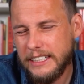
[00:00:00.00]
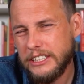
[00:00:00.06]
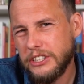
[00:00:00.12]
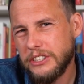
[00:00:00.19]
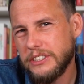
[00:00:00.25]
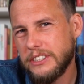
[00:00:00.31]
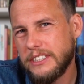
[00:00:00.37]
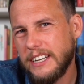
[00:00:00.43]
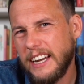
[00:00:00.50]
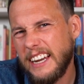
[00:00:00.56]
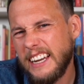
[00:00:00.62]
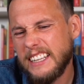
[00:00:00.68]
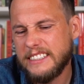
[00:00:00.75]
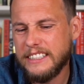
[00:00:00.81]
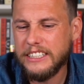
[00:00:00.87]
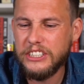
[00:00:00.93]
I should say
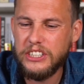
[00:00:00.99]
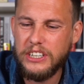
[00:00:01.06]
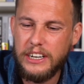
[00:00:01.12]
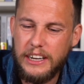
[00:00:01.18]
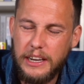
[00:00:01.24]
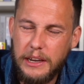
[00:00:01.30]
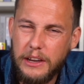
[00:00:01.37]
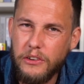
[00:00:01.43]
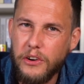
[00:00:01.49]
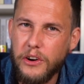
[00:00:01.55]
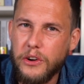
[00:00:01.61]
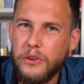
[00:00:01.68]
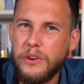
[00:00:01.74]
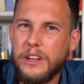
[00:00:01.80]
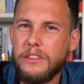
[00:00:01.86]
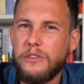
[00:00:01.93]
it's actually
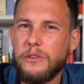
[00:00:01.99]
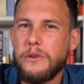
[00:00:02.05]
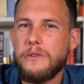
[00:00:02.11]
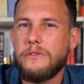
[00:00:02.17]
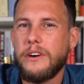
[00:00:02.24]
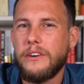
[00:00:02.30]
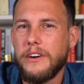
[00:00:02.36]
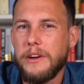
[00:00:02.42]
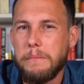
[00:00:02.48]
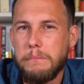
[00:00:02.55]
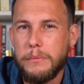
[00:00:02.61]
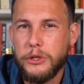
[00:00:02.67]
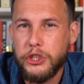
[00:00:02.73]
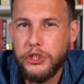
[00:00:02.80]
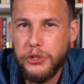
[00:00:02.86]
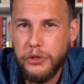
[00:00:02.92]
grown into a very
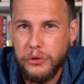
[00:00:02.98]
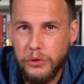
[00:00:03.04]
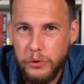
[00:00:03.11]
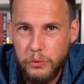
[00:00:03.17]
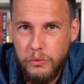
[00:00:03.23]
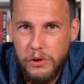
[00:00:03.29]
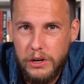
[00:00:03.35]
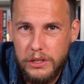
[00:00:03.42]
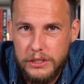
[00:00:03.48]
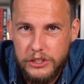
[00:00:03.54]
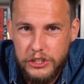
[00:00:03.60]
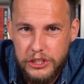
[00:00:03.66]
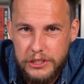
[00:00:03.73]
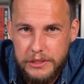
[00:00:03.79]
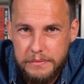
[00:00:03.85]
mature watch.